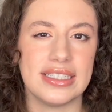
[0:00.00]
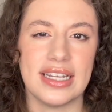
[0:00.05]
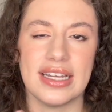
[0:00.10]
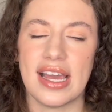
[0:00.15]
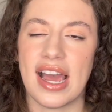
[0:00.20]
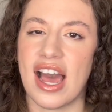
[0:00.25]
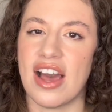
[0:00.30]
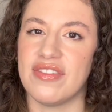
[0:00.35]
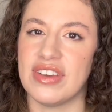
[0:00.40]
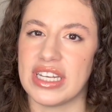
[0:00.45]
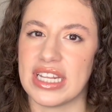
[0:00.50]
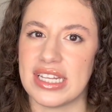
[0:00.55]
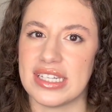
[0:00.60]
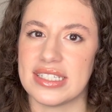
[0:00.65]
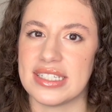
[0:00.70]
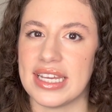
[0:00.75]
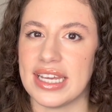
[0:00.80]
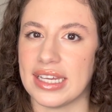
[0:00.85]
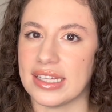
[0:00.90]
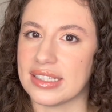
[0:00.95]
have any
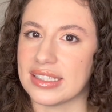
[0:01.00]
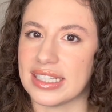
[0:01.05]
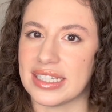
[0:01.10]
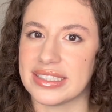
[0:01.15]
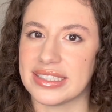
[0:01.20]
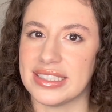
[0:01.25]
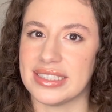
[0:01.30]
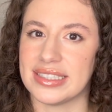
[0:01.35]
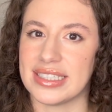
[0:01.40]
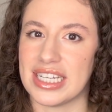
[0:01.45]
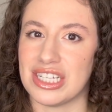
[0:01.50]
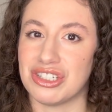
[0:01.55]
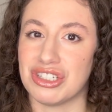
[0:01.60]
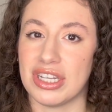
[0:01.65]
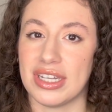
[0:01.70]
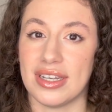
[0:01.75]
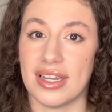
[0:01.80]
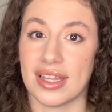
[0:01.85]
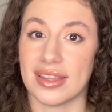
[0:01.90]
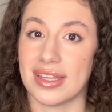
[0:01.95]
tingling
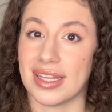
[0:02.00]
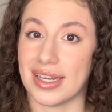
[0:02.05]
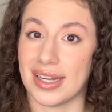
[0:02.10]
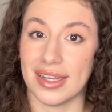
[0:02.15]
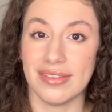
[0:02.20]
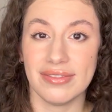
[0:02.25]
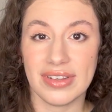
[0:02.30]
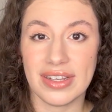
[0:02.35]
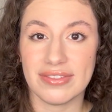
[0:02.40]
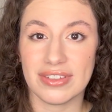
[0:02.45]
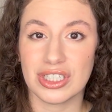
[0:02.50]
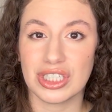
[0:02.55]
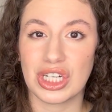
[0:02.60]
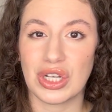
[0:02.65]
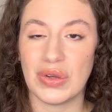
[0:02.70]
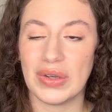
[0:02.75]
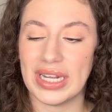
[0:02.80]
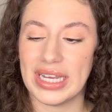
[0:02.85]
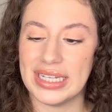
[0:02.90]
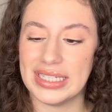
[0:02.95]
sensation, not that I've ever
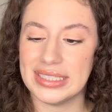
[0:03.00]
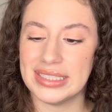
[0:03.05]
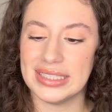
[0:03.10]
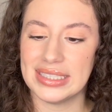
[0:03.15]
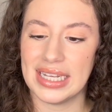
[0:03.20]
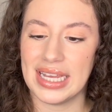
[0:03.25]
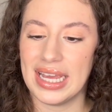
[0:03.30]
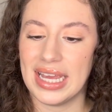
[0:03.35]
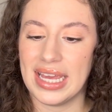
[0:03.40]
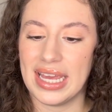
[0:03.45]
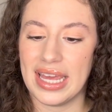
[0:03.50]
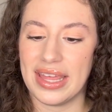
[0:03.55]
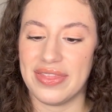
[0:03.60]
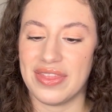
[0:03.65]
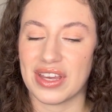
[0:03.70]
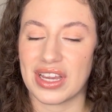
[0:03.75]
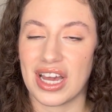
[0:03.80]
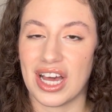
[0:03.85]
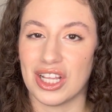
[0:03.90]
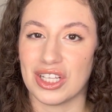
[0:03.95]
noticed.
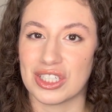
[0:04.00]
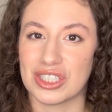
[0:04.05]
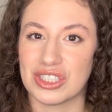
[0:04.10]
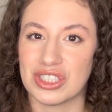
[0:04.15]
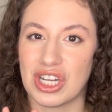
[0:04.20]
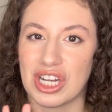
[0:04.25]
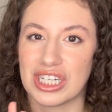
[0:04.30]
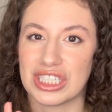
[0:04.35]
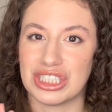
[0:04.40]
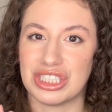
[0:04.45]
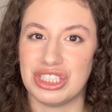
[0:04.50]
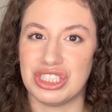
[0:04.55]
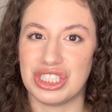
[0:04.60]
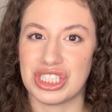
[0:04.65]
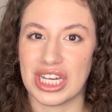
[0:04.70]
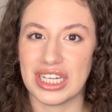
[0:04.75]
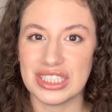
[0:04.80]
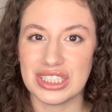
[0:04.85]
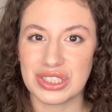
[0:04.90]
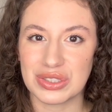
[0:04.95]
The colors are
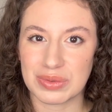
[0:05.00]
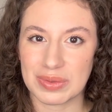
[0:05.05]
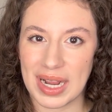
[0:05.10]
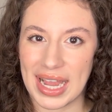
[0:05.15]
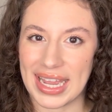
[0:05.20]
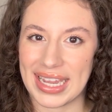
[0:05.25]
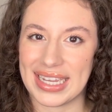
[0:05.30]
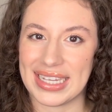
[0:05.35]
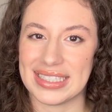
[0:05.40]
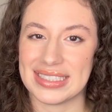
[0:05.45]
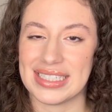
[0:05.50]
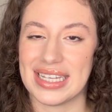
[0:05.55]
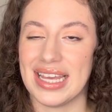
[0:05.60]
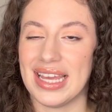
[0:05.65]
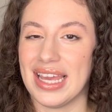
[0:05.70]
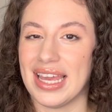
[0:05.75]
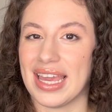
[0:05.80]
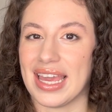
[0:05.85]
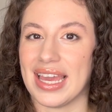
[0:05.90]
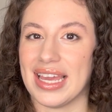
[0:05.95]
just right,
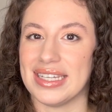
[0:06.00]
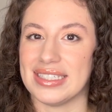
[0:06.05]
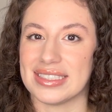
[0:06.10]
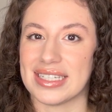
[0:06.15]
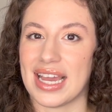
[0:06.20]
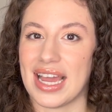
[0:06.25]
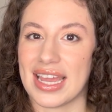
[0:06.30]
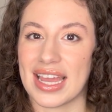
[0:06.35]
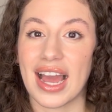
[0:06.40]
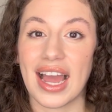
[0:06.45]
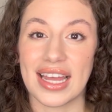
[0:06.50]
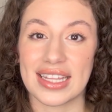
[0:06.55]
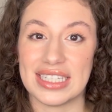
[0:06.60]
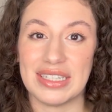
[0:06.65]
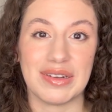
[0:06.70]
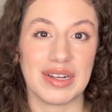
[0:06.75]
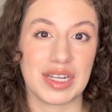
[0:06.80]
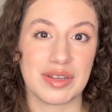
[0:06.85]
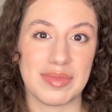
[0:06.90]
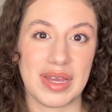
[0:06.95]
and I highly
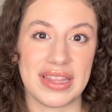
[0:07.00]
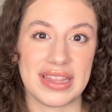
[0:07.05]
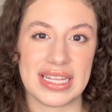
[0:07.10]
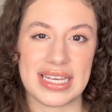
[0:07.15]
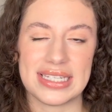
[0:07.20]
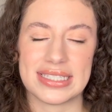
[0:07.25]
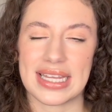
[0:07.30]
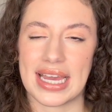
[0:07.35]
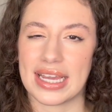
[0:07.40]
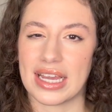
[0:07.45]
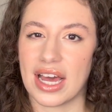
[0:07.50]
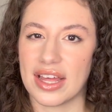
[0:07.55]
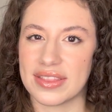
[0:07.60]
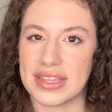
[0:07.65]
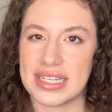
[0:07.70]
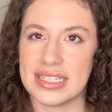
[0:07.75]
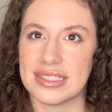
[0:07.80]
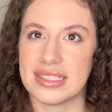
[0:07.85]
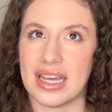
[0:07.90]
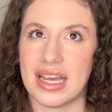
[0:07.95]
recommend these. I got
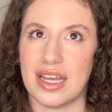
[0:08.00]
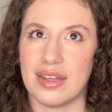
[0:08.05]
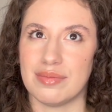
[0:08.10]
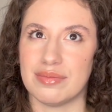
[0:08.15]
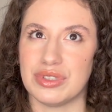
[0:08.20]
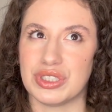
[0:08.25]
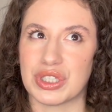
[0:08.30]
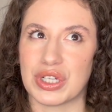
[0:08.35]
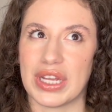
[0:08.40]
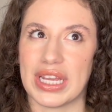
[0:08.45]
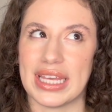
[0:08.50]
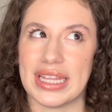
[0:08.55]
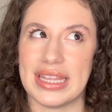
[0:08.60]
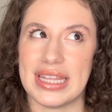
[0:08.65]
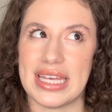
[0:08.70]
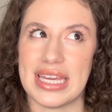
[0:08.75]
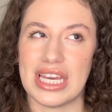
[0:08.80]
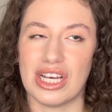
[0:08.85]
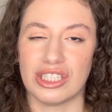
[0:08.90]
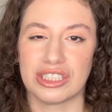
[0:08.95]
these during
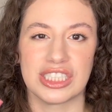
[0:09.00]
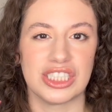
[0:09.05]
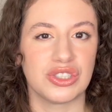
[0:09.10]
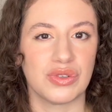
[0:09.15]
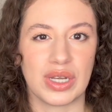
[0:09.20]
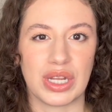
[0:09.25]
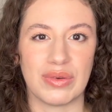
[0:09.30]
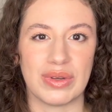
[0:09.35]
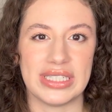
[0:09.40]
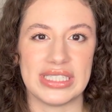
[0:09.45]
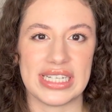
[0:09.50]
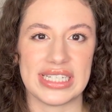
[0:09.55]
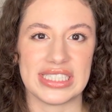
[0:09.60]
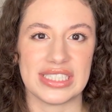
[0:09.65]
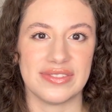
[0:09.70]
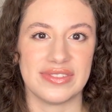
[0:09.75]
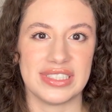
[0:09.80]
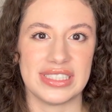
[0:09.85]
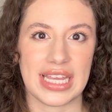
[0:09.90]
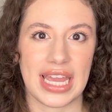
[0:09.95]
the Ulta 21 Days
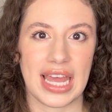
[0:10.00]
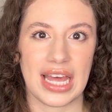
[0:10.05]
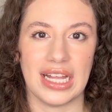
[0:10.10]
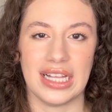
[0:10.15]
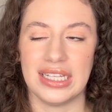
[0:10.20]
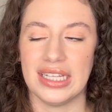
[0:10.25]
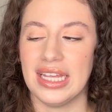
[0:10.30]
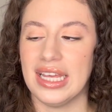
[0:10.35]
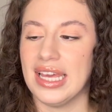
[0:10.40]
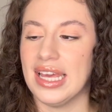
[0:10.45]
of Sale,